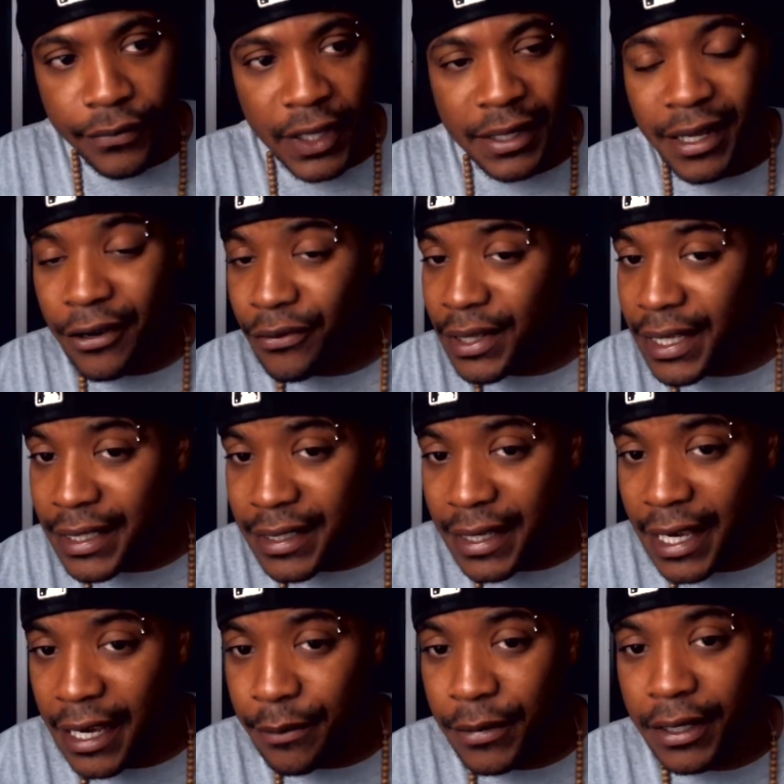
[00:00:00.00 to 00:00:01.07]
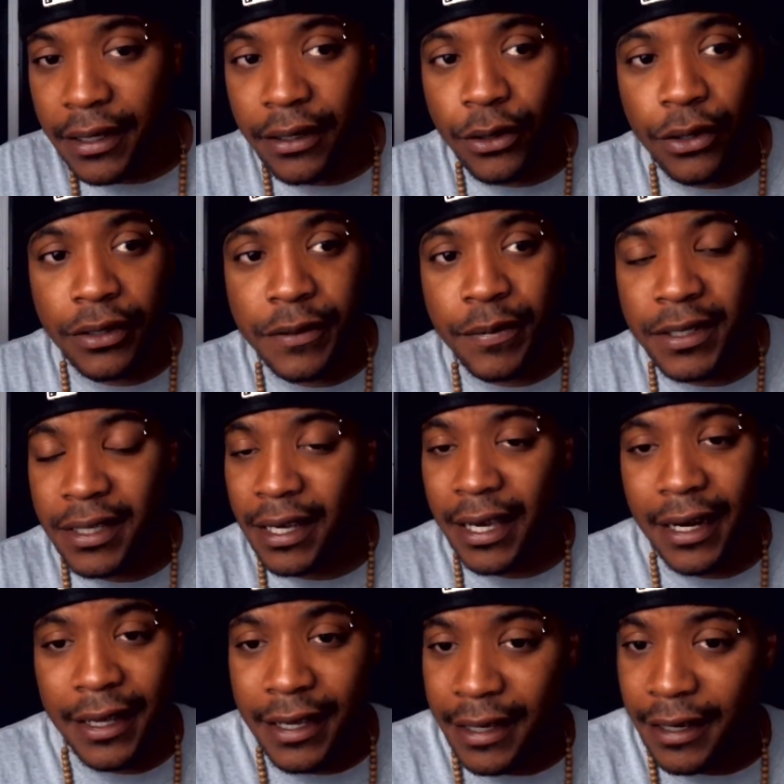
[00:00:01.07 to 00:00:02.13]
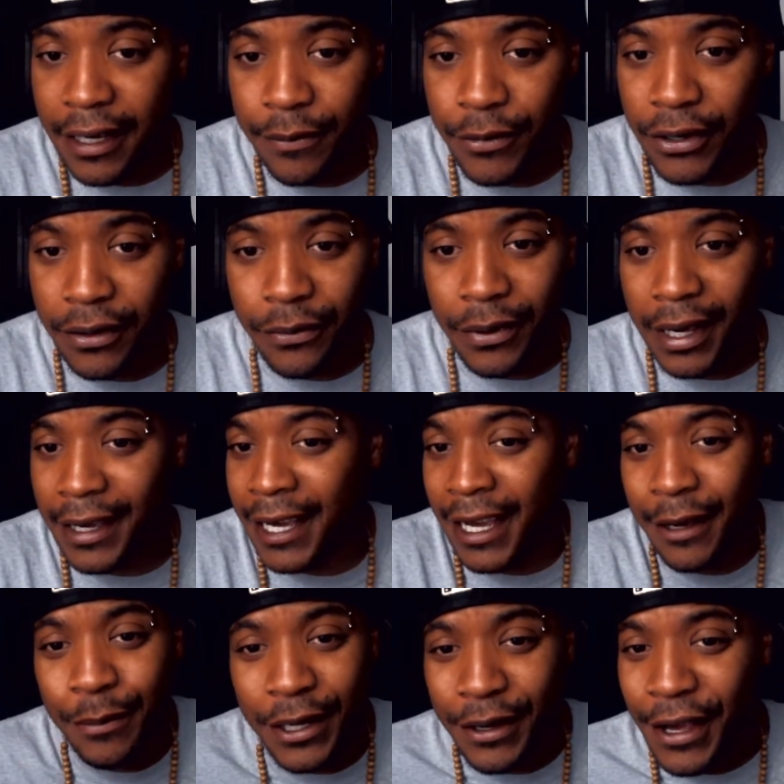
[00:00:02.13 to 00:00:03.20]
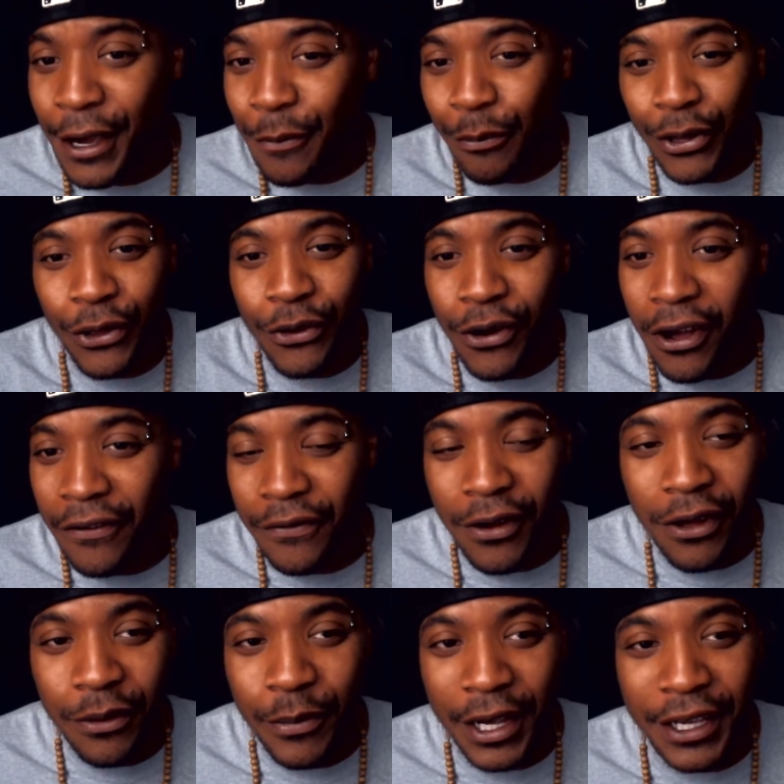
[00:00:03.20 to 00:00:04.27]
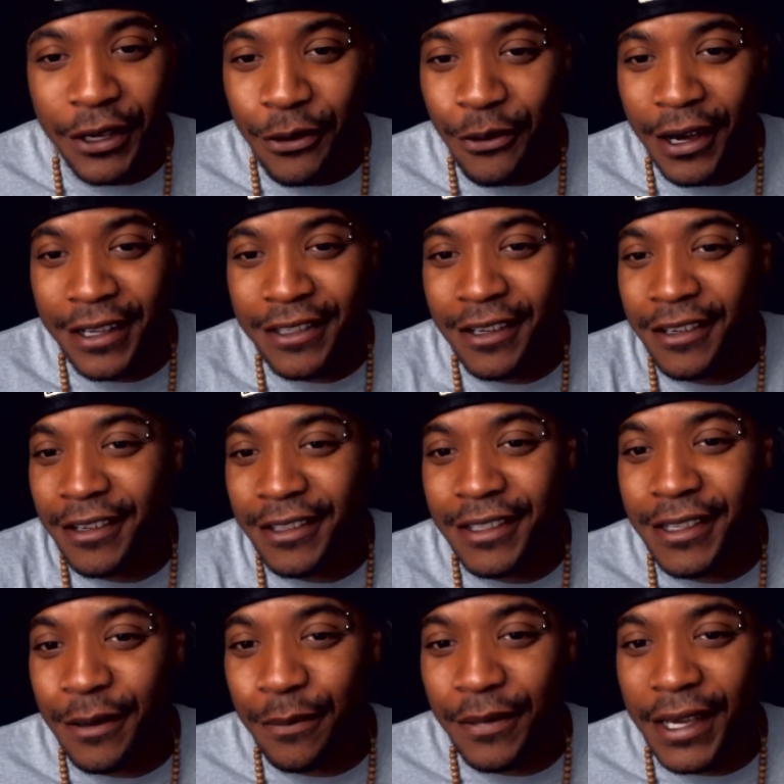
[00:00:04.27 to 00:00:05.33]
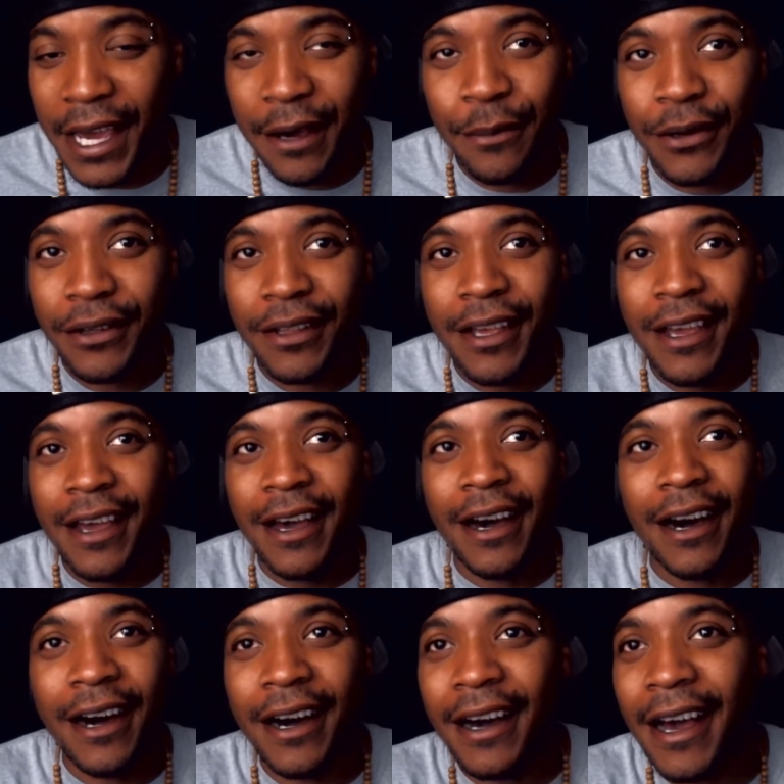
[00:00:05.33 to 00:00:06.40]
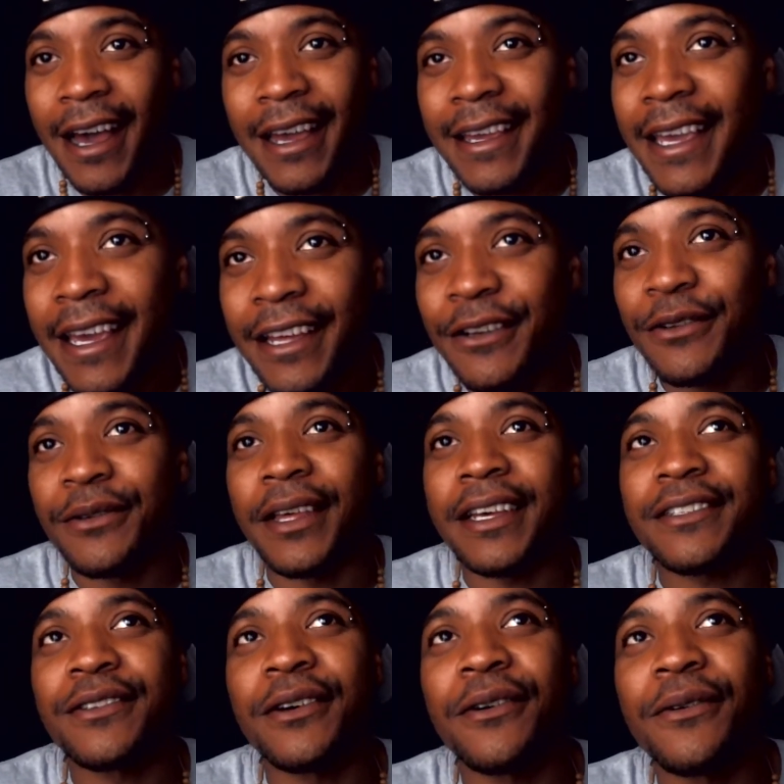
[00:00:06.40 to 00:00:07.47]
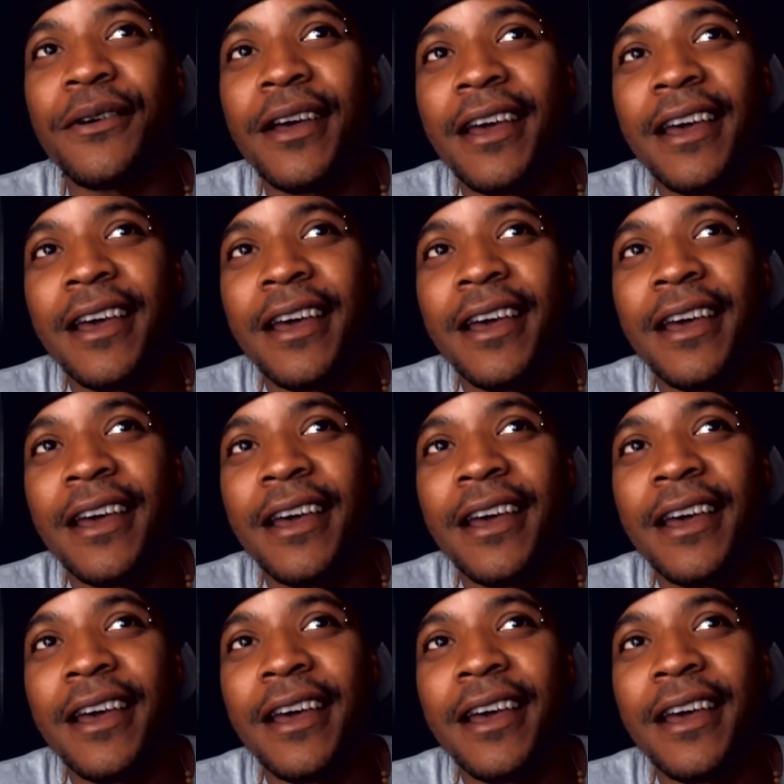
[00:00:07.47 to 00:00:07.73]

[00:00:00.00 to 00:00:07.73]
Not really into gambling, you know, especially I got a kid coming on the way. I can't be blowing off all my EOS on some gamble. I can't do that. So